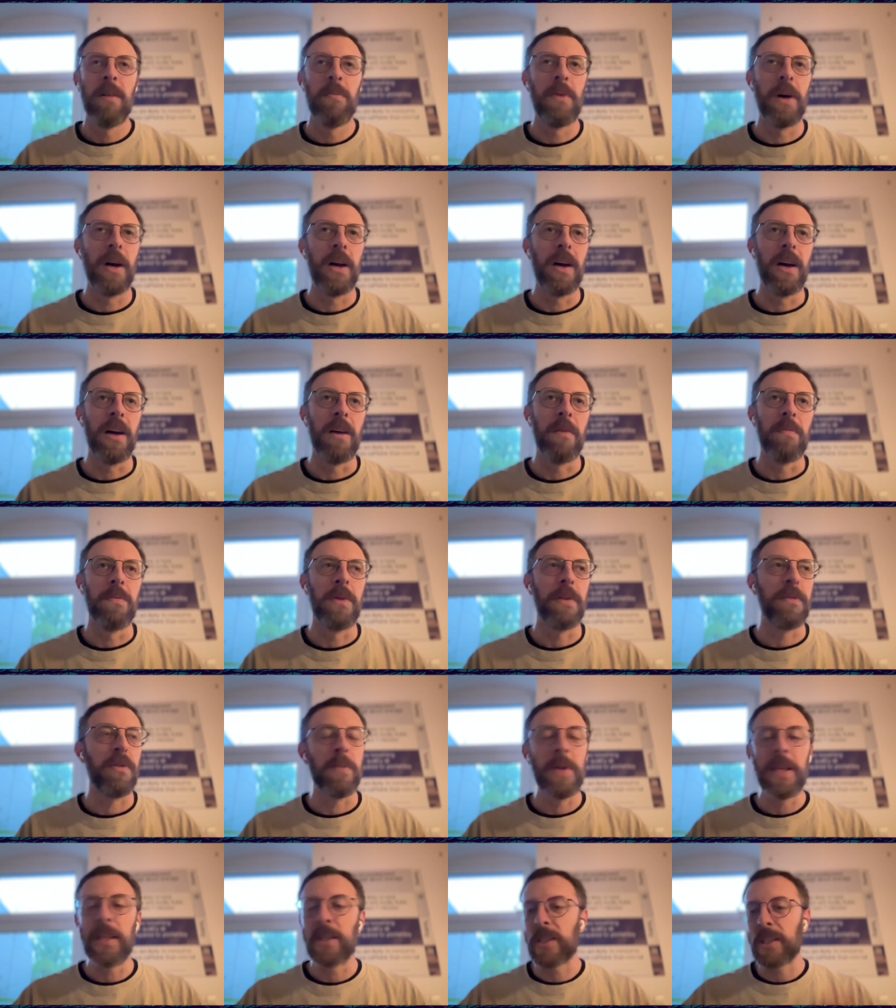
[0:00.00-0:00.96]
But
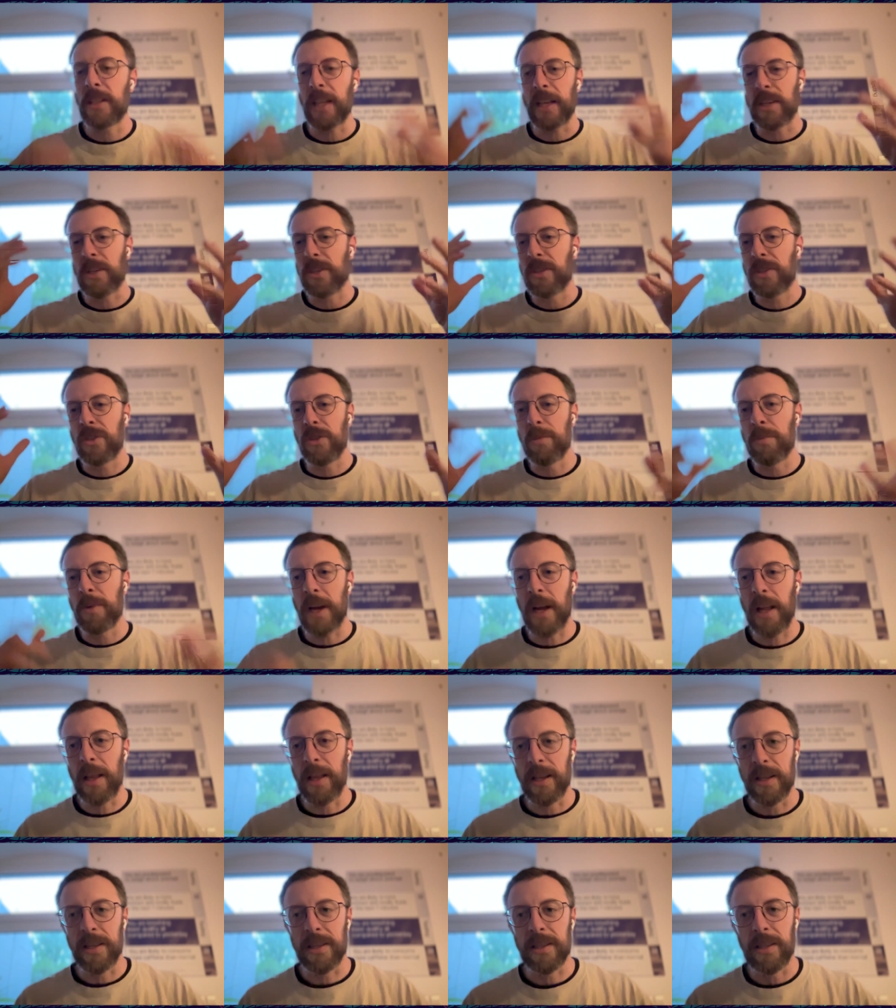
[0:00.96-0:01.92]
for me, this is like super
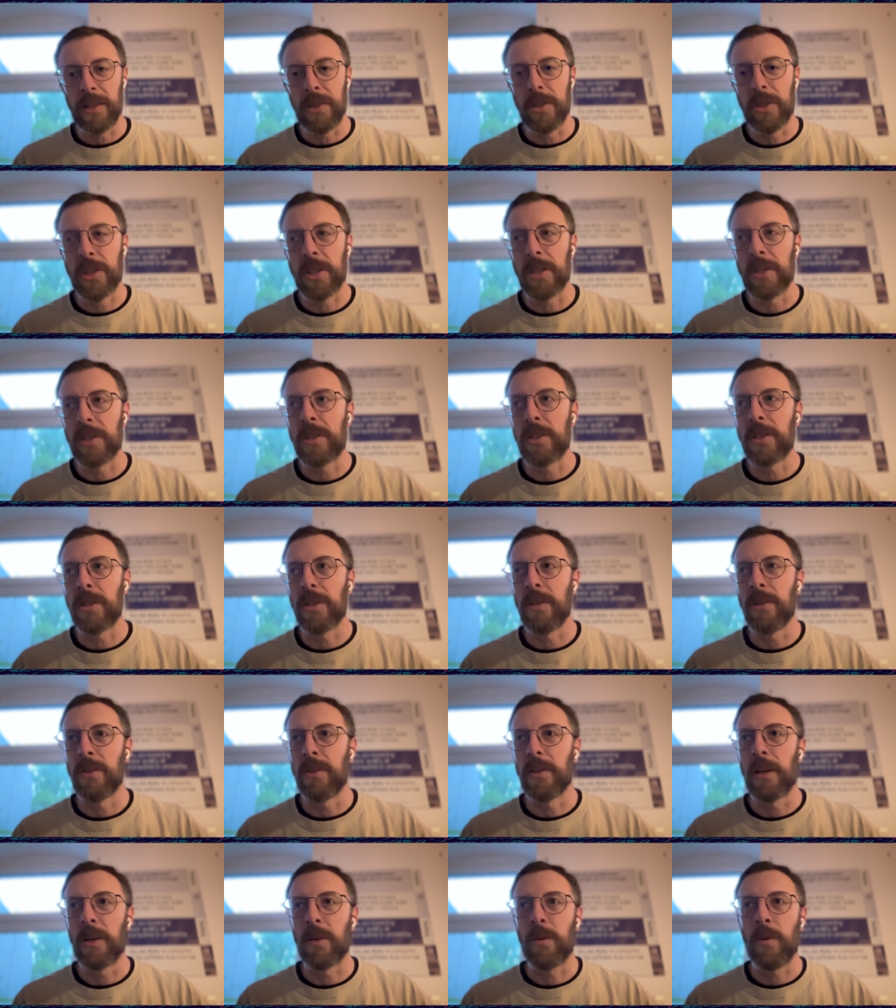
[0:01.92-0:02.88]
elegant solution to,
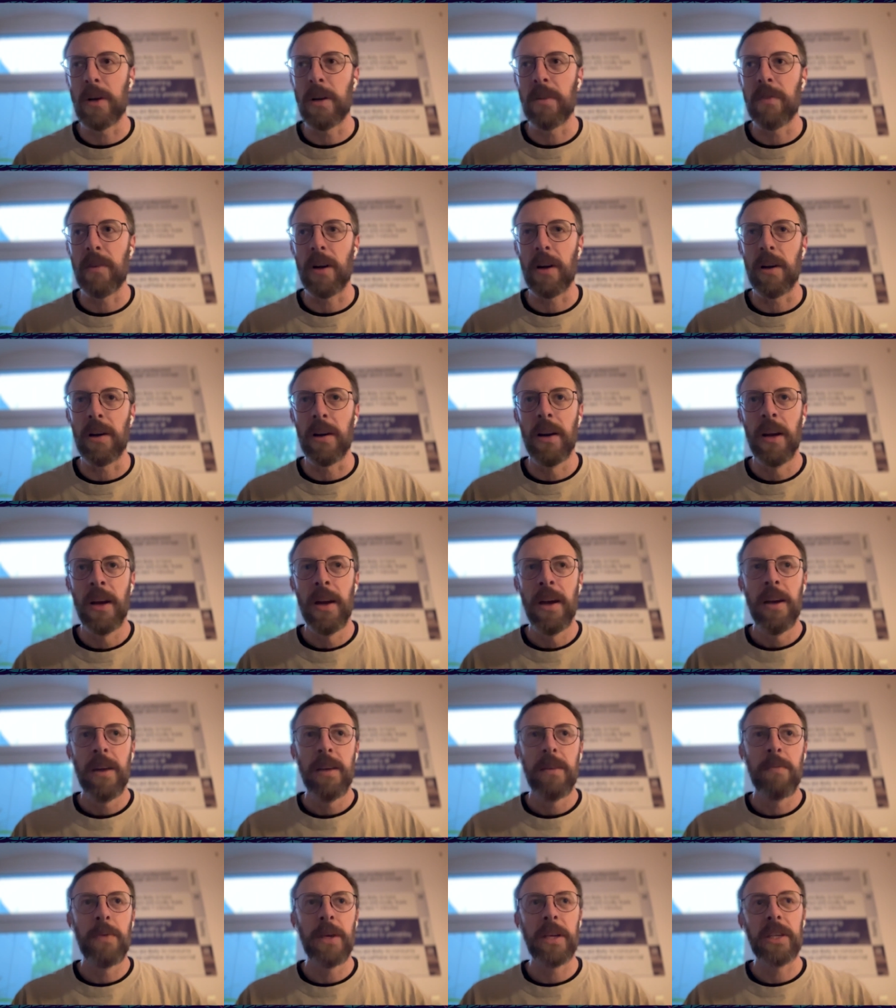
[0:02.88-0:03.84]
you know, one of our
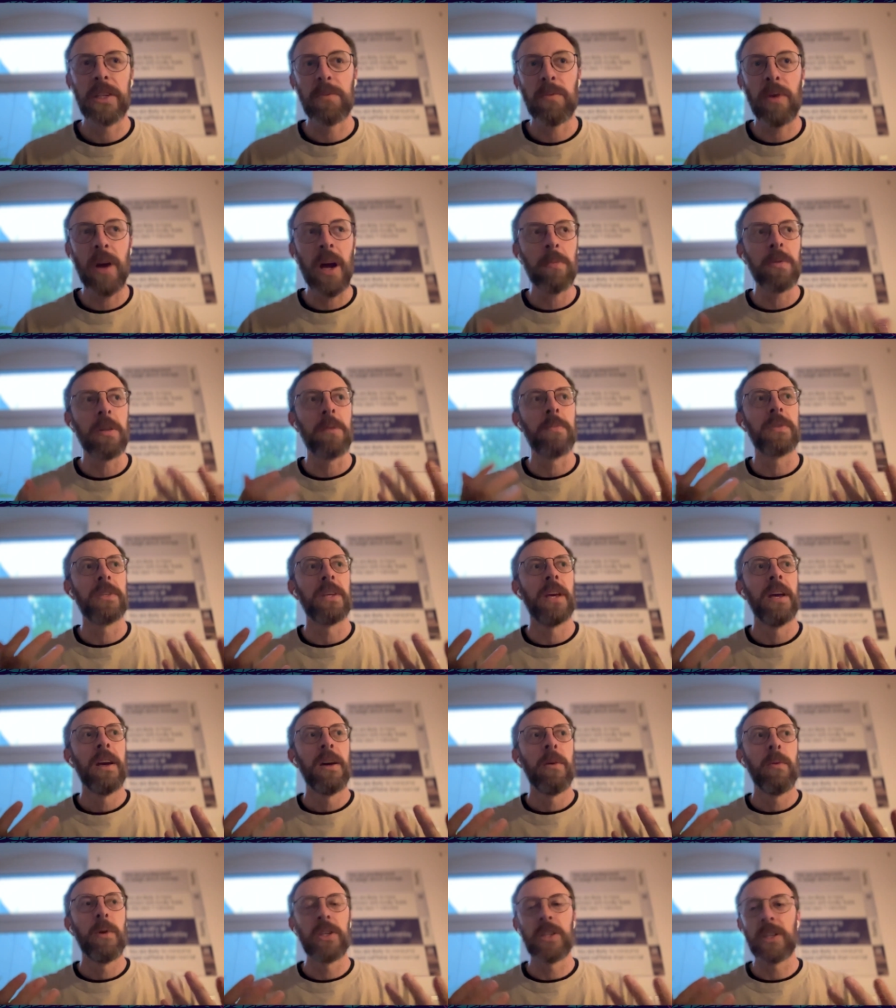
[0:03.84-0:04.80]
biggest problems,
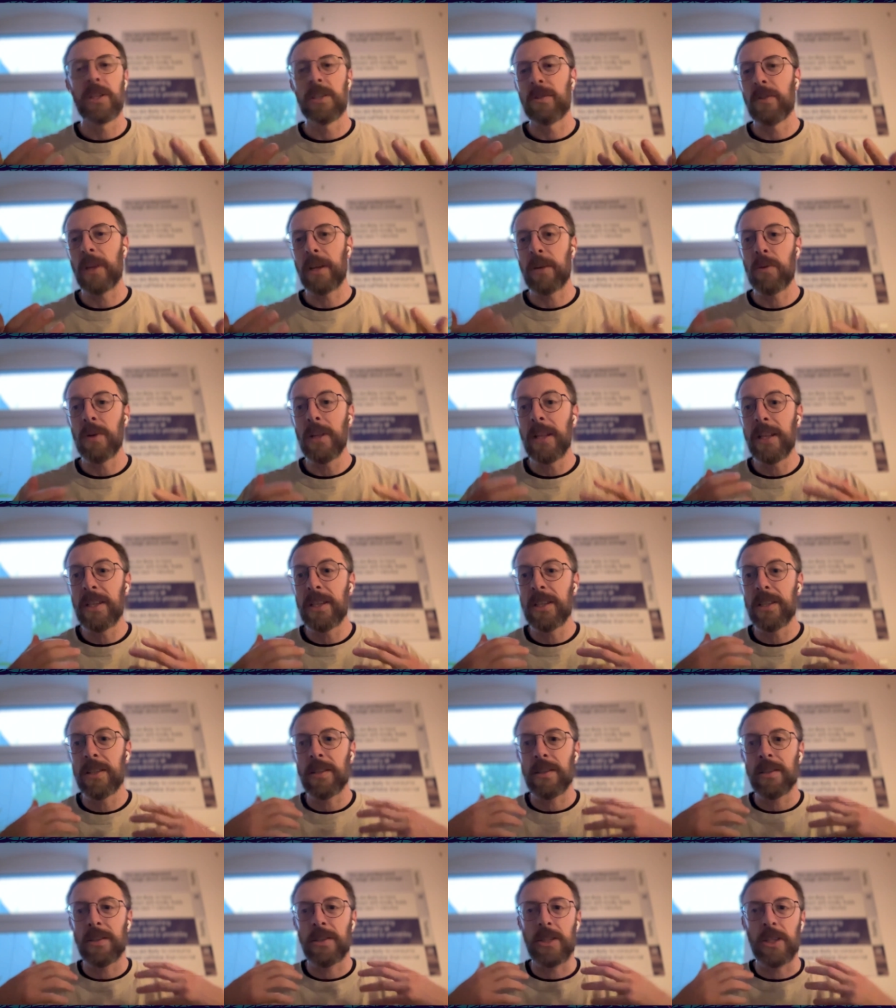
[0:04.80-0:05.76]
which is like really
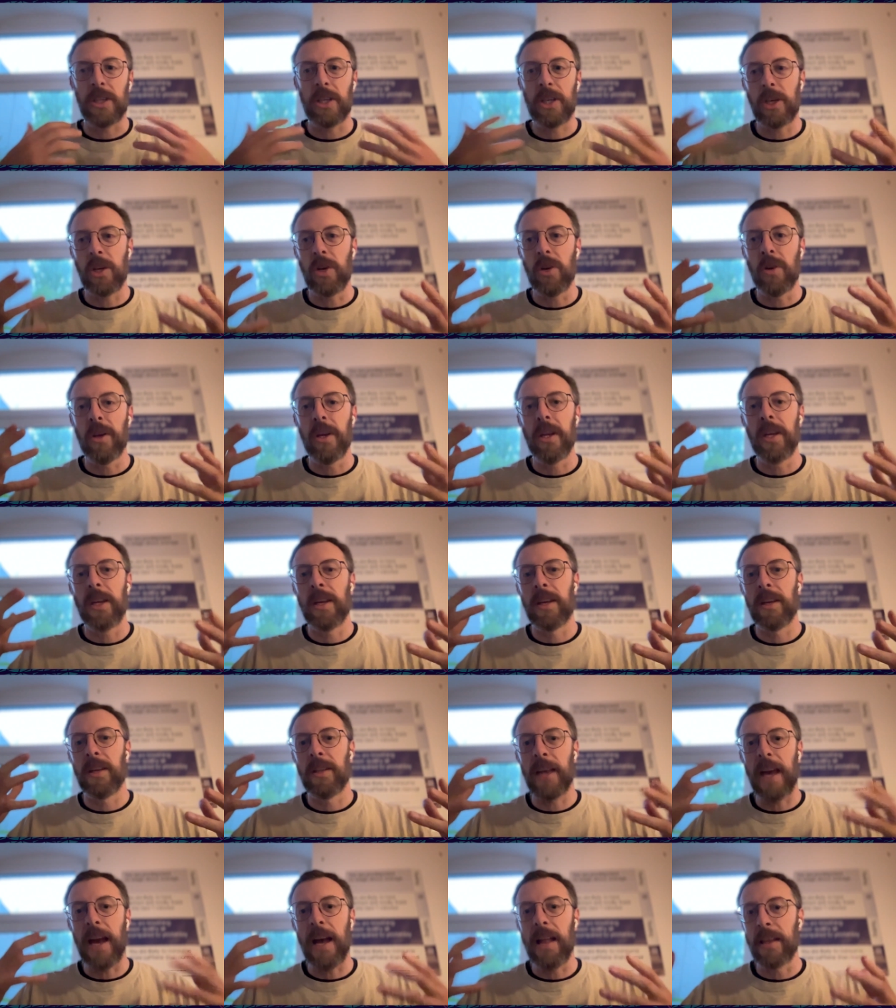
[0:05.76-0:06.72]
just
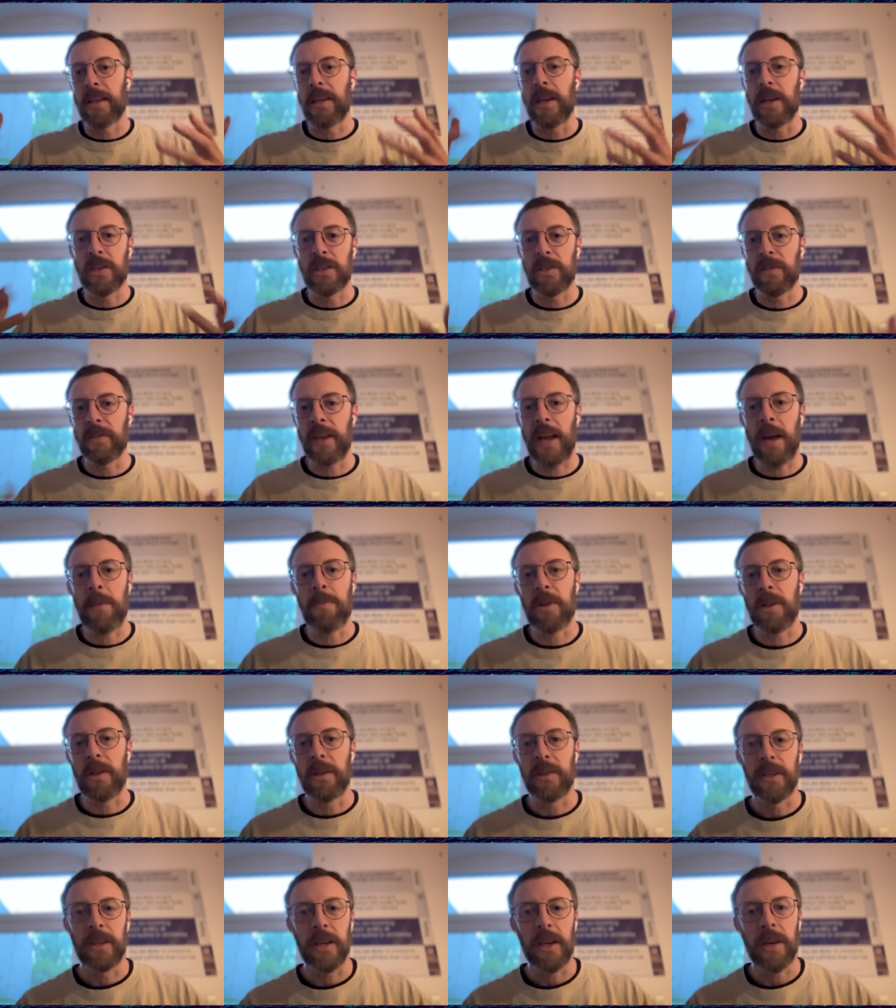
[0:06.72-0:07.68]
securing the allocation of
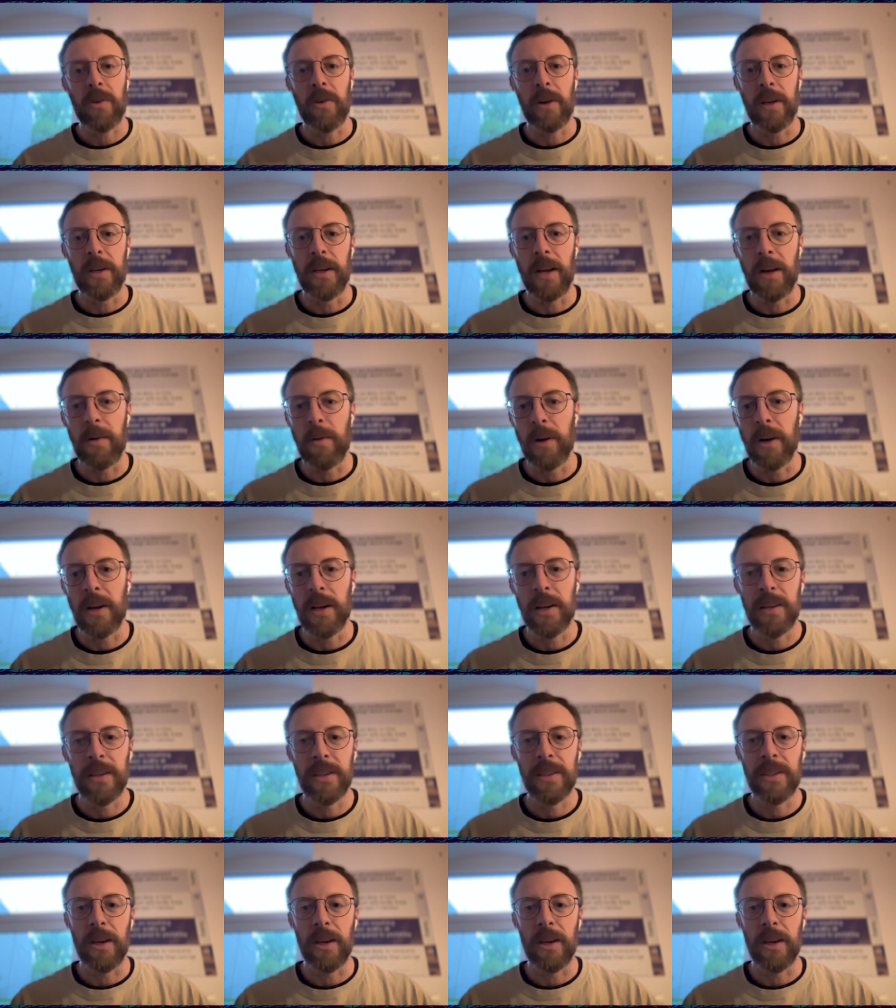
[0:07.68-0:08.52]
capital to the Gitcoin network.